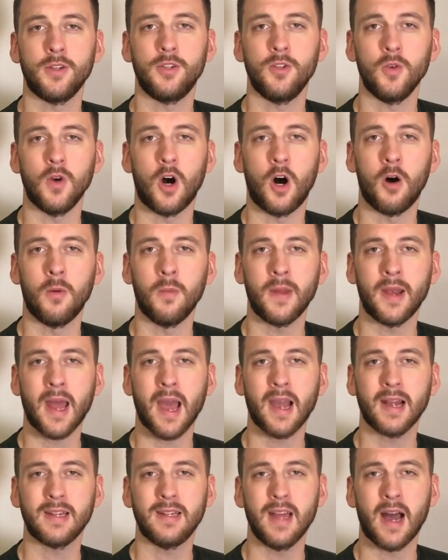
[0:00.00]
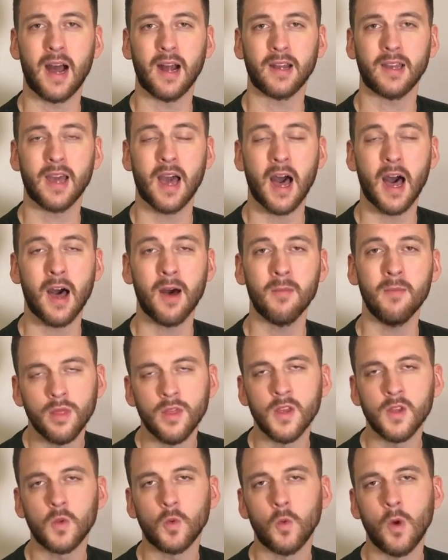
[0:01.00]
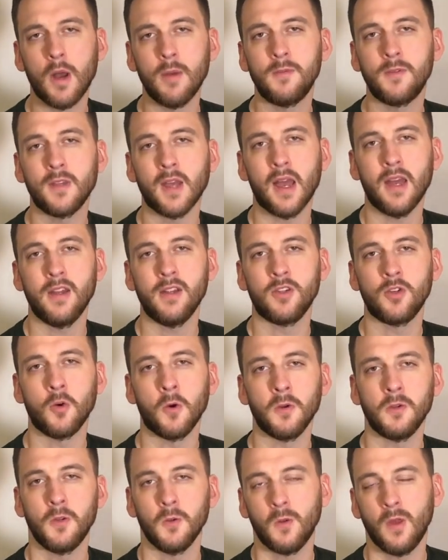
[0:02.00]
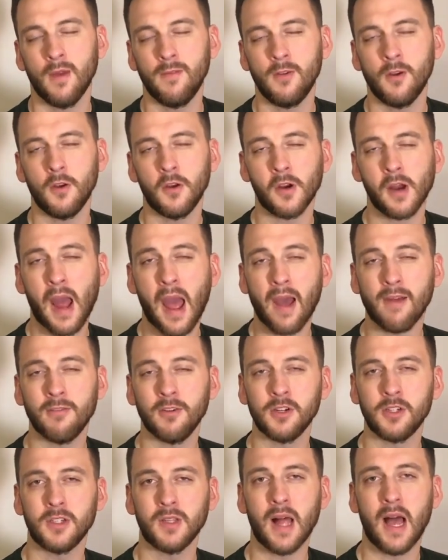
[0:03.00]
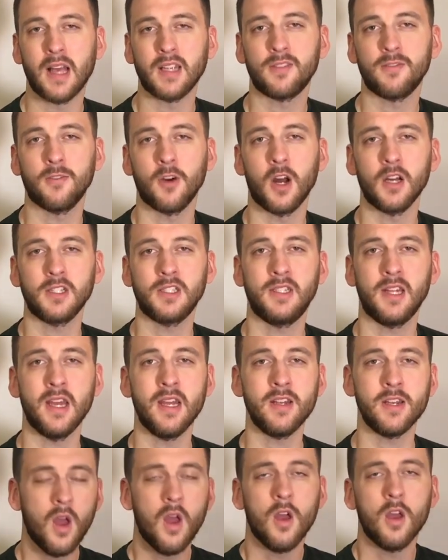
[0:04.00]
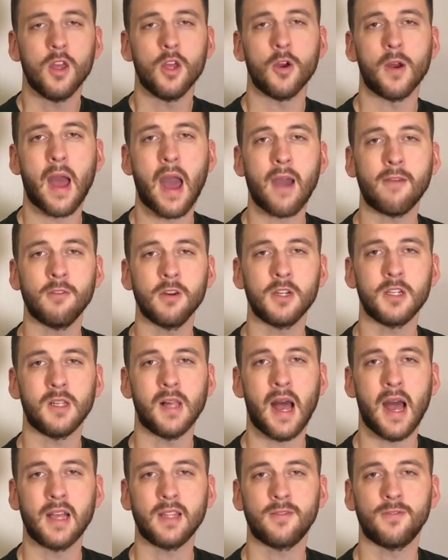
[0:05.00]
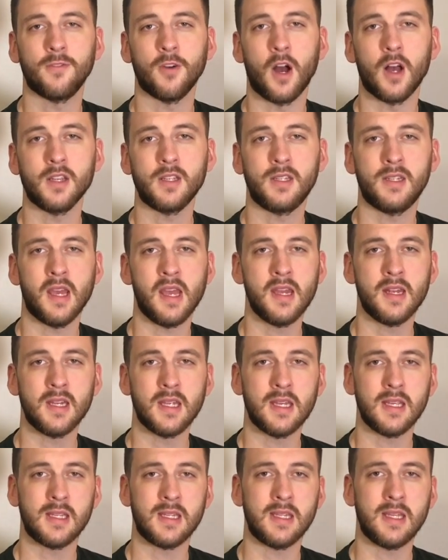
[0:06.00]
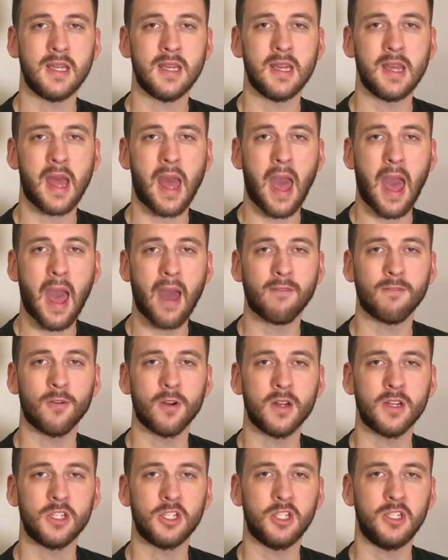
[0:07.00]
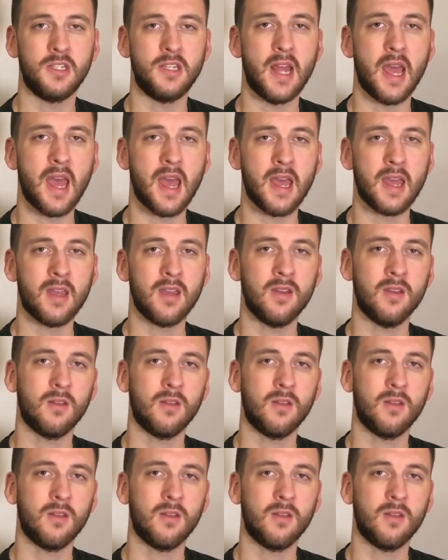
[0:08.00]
to almanac.com. This website is going to give you your average last frost date. Your average last frost date is the average day